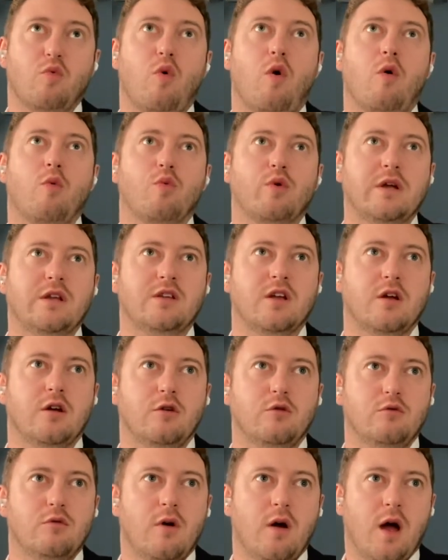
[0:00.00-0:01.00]
what we
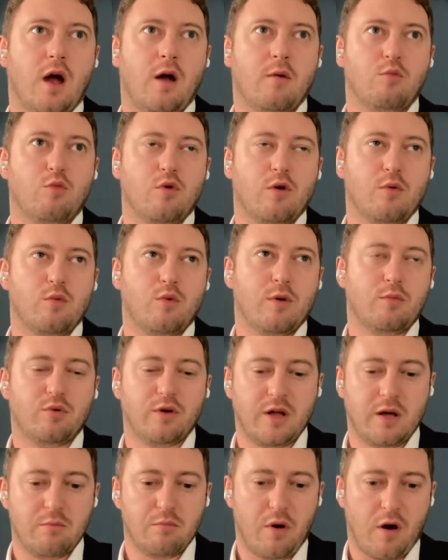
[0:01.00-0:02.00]
do, we're
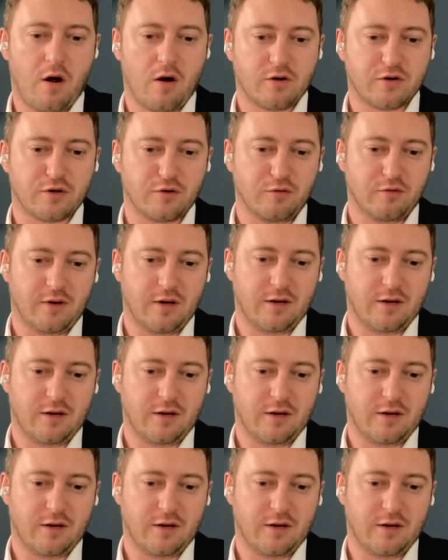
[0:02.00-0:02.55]
pretty impartial